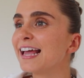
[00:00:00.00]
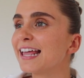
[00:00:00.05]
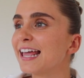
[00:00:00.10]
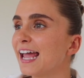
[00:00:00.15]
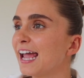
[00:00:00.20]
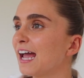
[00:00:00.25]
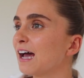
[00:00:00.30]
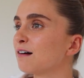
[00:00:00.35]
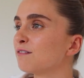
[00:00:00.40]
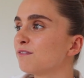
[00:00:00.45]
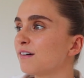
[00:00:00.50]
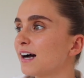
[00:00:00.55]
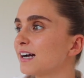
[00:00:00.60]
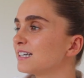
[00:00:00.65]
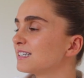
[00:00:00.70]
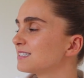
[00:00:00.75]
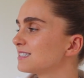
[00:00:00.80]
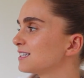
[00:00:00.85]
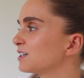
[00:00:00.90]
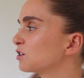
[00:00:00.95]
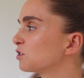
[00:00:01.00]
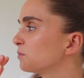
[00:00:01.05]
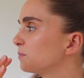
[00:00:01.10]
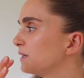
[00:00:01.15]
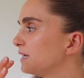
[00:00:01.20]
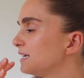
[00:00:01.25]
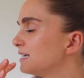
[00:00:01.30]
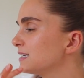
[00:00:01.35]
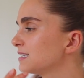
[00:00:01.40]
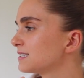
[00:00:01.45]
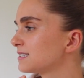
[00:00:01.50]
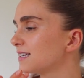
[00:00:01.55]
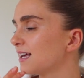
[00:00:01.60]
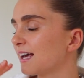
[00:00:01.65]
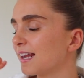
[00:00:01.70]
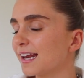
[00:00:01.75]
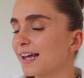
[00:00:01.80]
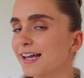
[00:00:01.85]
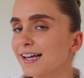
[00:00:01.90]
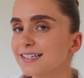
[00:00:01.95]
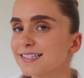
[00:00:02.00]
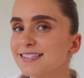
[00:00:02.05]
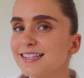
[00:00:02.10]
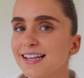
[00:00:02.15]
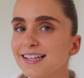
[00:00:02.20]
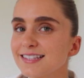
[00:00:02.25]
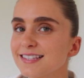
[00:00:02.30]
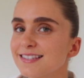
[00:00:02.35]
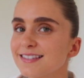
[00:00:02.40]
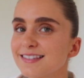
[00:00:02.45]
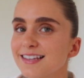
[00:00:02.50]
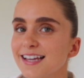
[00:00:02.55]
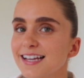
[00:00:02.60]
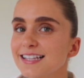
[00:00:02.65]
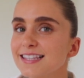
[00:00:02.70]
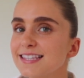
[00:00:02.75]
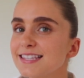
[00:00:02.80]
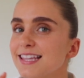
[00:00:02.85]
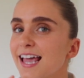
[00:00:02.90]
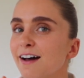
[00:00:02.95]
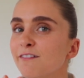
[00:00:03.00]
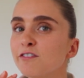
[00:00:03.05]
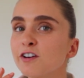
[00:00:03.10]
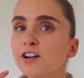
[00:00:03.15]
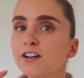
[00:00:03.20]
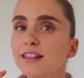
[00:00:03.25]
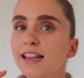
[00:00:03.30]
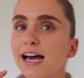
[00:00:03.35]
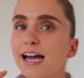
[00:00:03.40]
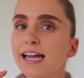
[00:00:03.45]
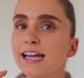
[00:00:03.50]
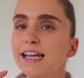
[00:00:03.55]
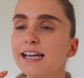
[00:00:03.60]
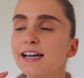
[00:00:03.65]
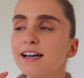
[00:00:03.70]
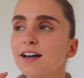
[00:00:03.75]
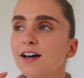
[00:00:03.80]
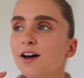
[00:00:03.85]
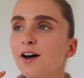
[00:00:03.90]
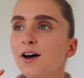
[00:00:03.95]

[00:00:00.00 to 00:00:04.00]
can't find a single piece and I guess that's, it's never like,